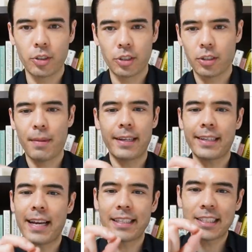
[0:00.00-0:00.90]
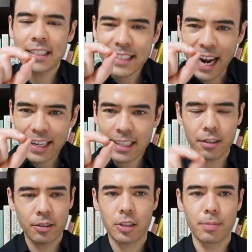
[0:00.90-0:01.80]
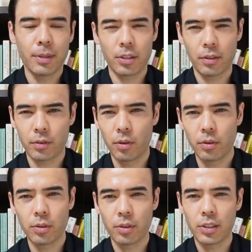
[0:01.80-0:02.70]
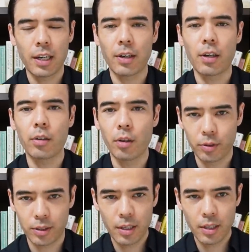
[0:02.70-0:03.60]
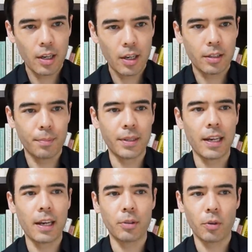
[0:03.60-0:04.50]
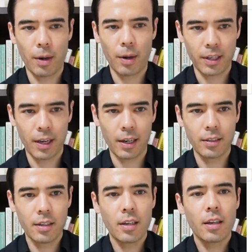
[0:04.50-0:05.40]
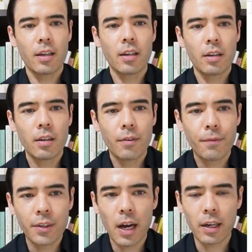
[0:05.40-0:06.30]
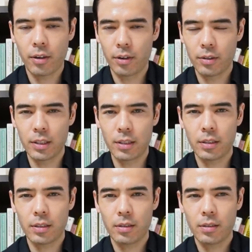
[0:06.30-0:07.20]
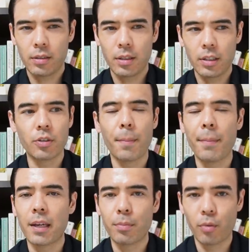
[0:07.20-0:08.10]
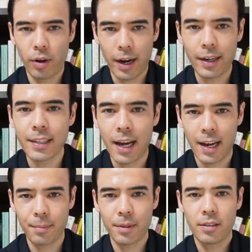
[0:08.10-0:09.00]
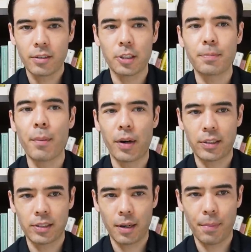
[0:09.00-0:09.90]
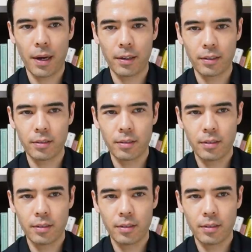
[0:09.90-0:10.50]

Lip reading: just to make a tiny little smidget of gold, so it's not even close able to replicate. Fiat currencies make more anytime just by pressing a button.